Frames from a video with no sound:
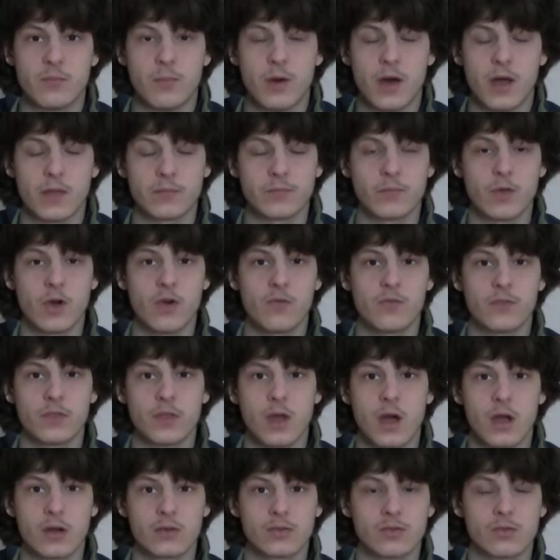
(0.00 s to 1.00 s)
but often
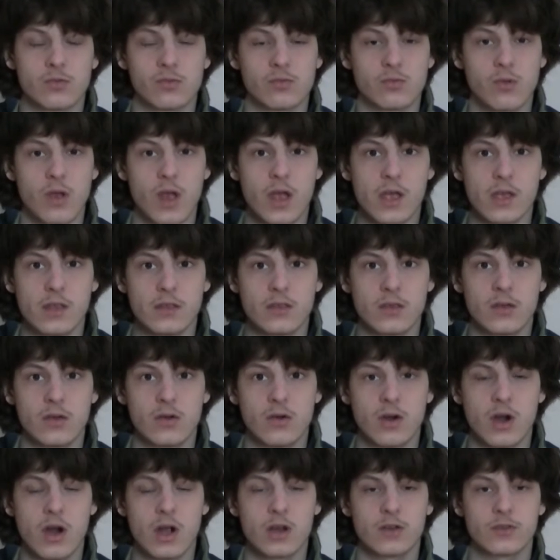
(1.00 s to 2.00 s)
hard to write,
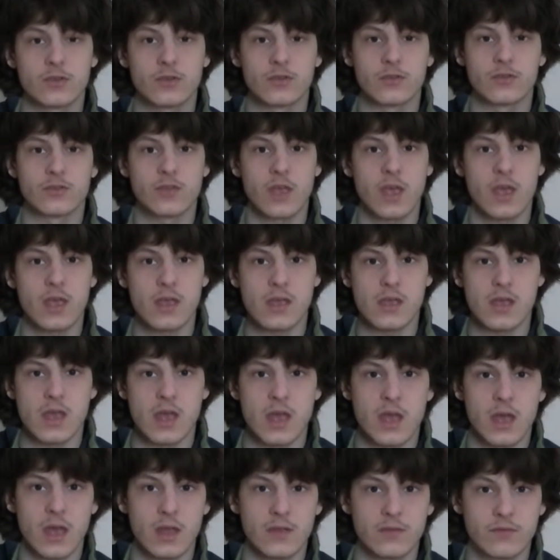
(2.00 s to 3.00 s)
hard to say,
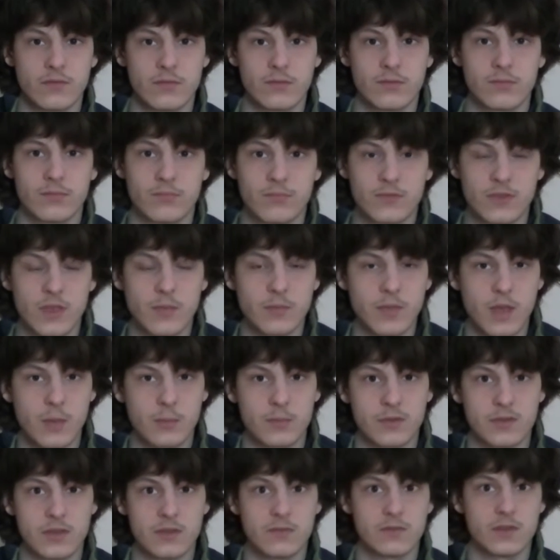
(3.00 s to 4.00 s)
and
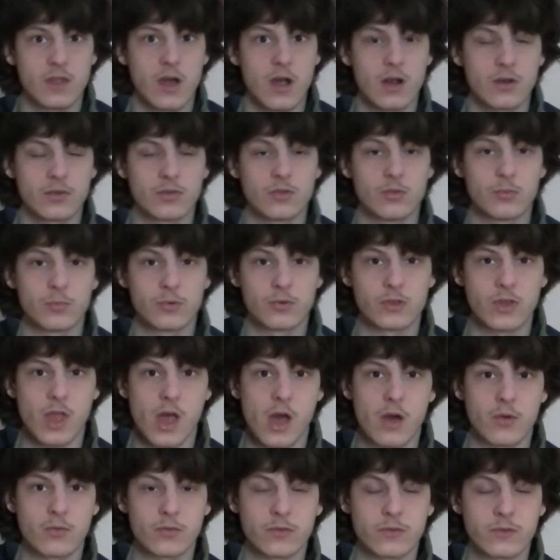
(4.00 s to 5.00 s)
sometimes even hard to
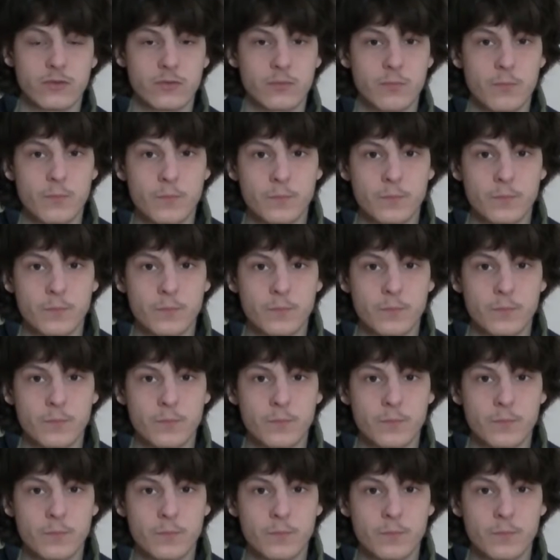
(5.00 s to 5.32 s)
pronounce.